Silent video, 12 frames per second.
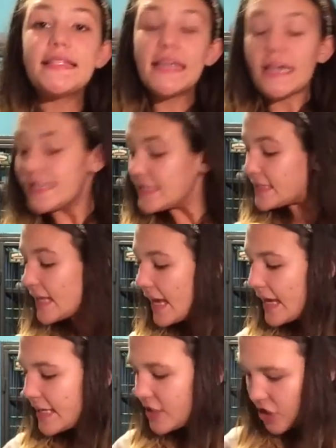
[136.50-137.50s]
second
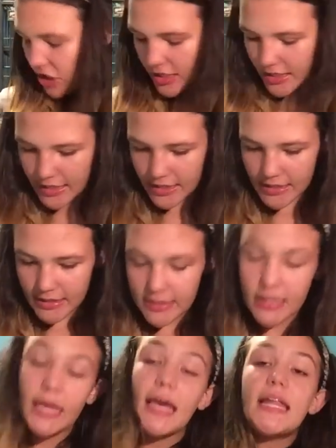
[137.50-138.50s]
stage
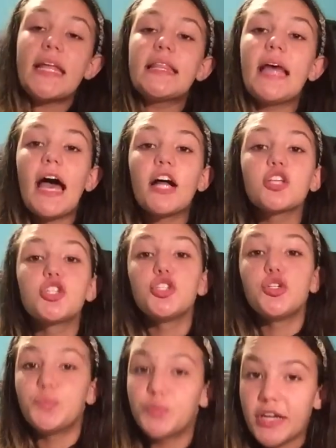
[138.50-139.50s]
is getting the
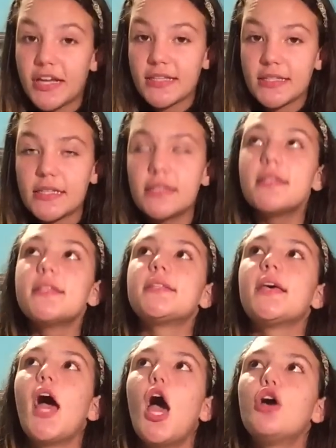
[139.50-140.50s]
actual braces.
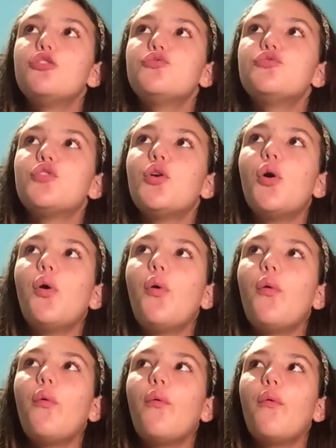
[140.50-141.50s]

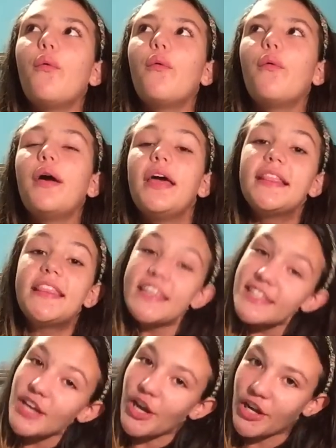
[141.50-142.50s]
So
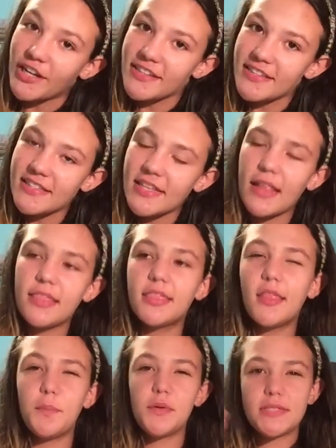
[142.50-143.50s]
this hurts.
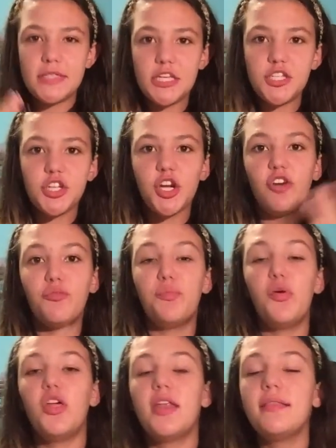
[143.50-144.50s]
The procedure of
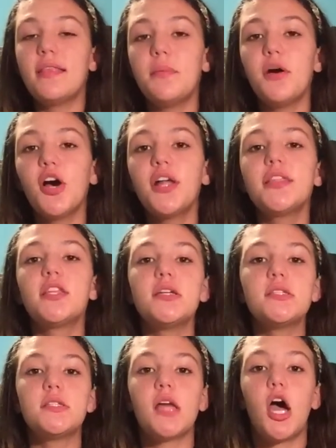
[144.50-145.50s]
putting them on
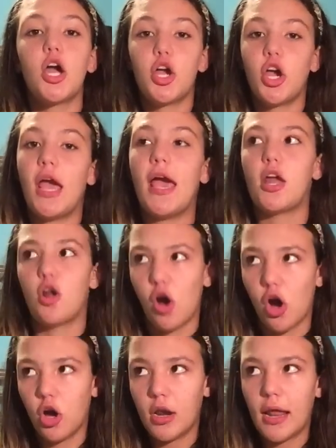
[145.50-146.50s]
does not hurt at
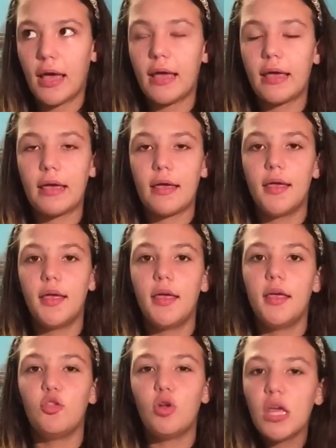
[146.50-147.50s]
all. Like,
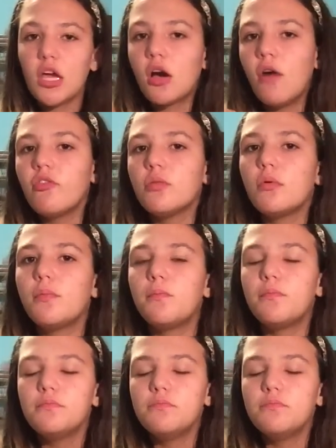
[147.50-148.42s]
the only uncomfortable